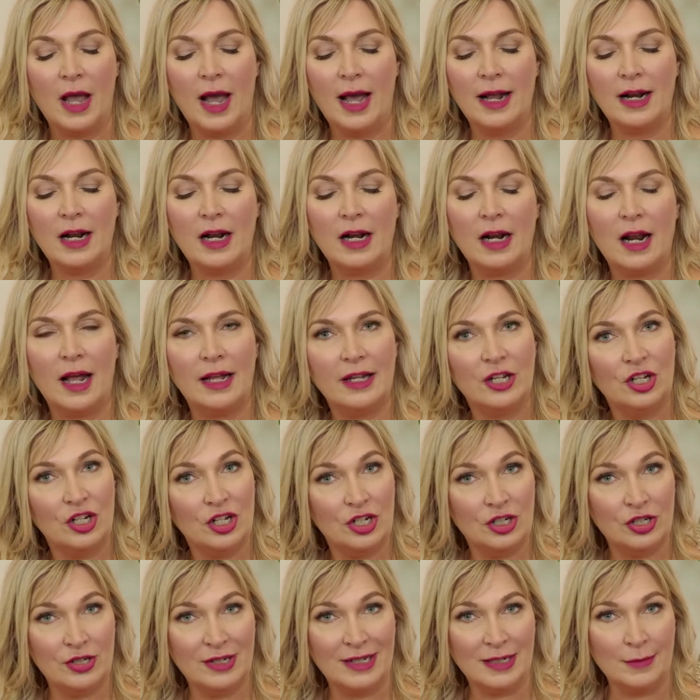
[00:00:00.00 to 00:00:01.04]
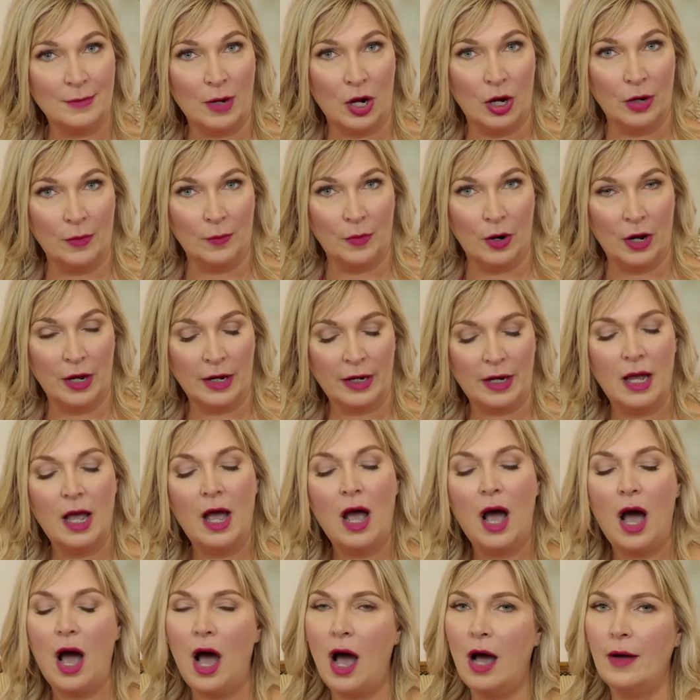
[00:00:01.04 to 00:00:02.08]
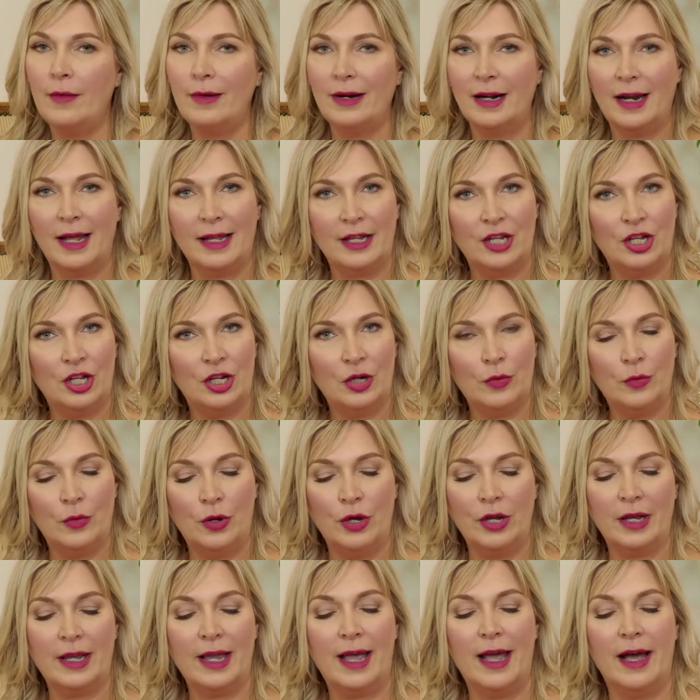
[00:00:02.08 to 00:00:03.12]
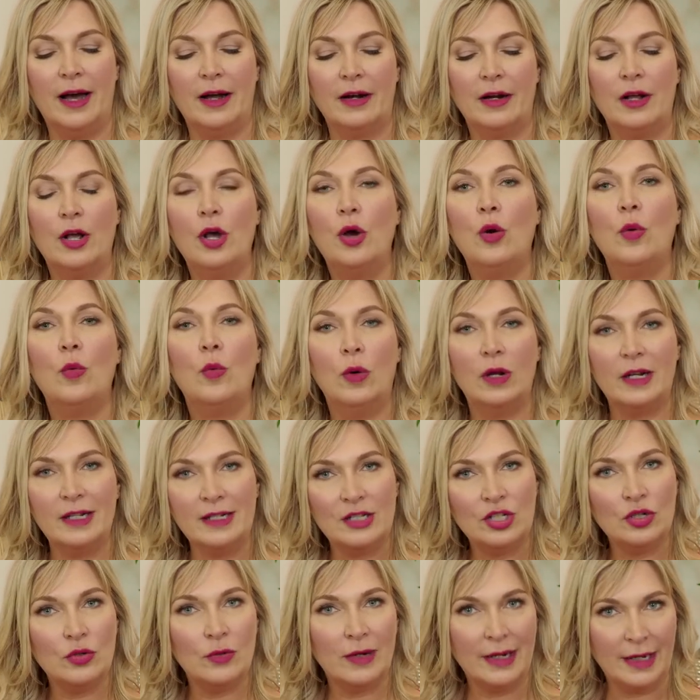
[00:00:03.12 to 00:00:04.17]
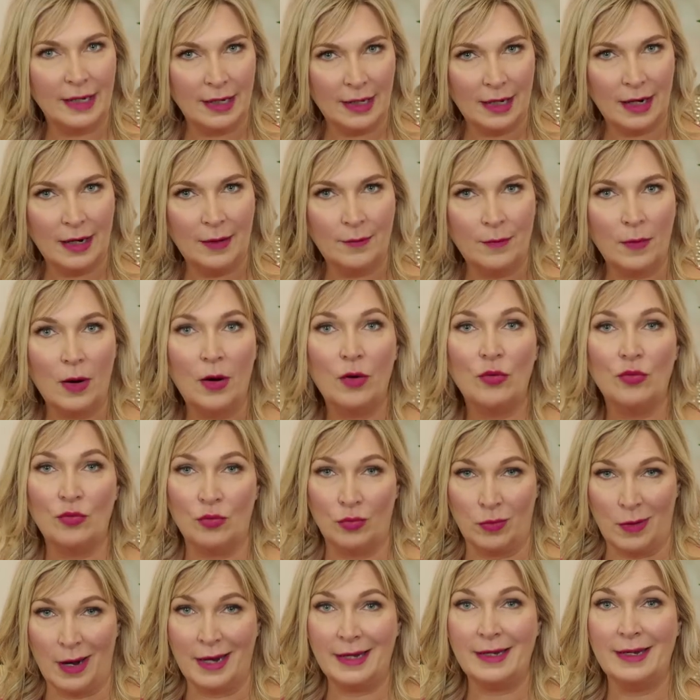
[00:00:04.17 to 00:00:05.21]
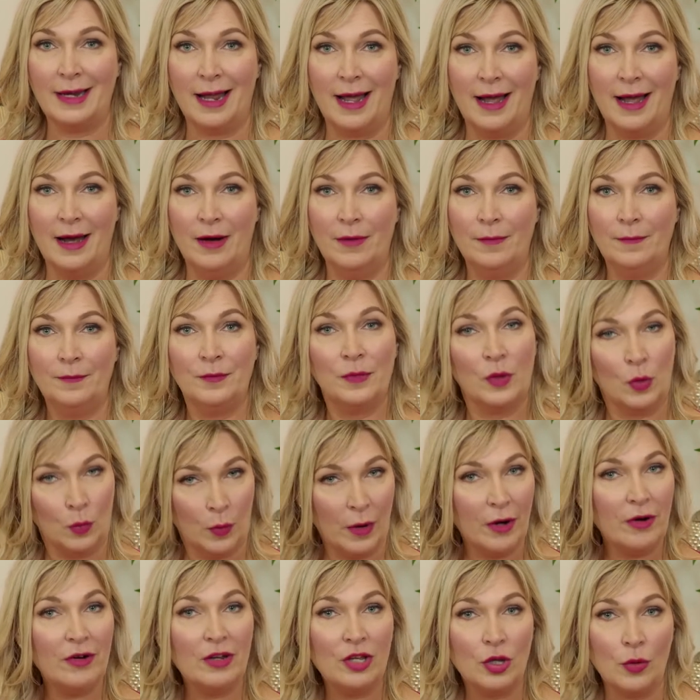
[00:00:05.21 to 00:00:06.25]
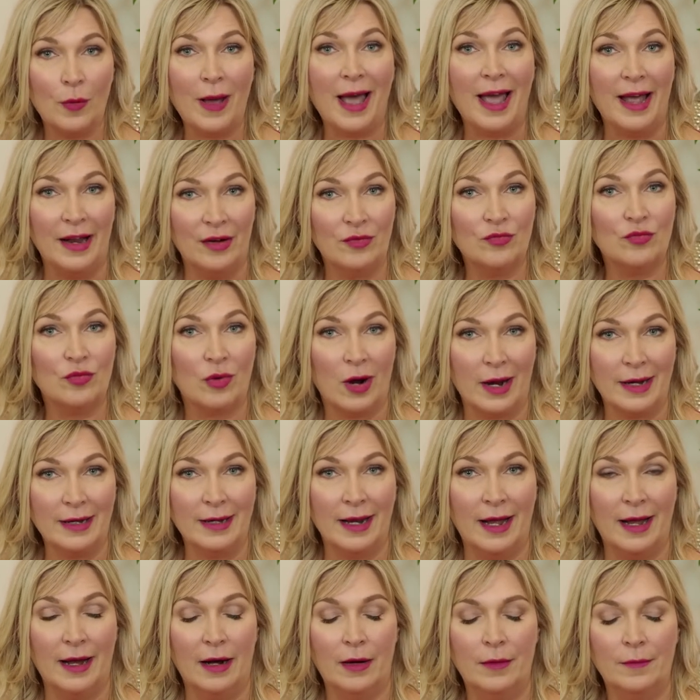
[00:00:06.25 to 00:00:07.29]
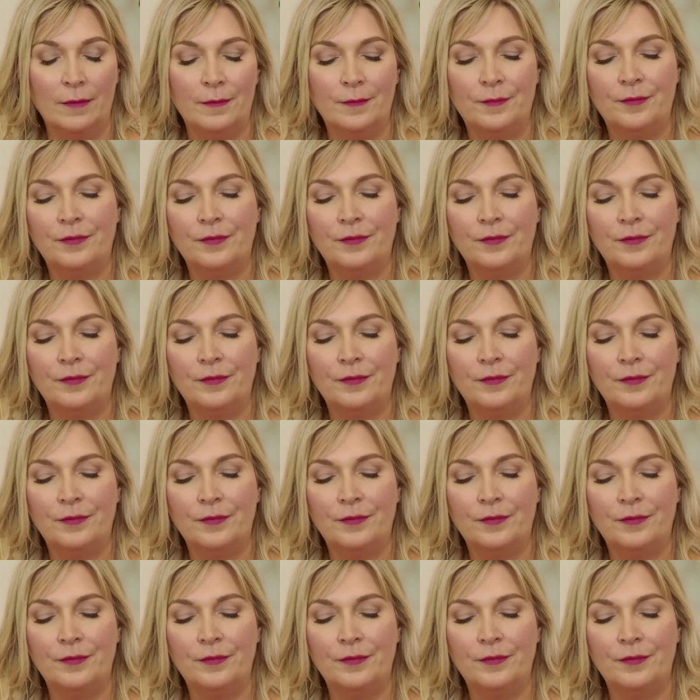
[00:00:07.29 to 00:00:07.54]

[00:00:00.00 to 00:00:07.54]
And I'd like you to do some homework. I would like you to work out, what is your income right now? Where are you at right now?